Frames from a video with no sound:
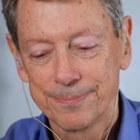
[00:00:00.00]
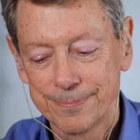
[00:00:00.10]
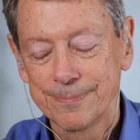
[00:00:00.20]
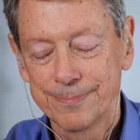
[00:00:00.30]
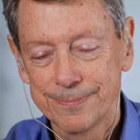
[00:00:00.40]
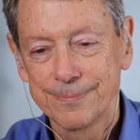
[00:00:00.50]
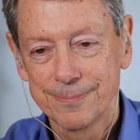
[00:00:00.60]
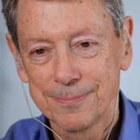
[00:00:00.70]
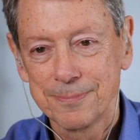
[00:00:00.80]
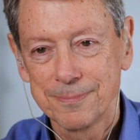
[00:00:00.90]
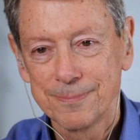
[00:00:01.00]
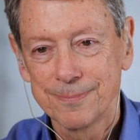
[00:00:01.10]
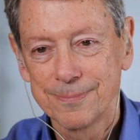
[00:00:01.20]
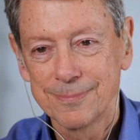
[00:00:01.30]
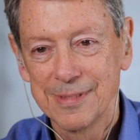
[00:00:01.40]
I'm 84,
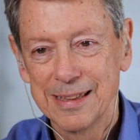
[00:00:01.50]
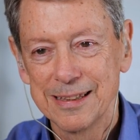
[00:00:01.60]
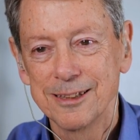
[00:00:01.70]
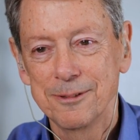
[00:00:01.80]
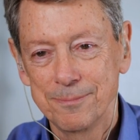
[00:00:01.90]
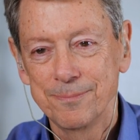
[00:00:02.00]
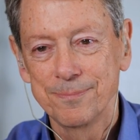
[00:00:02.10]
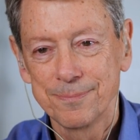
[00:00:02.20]
and recently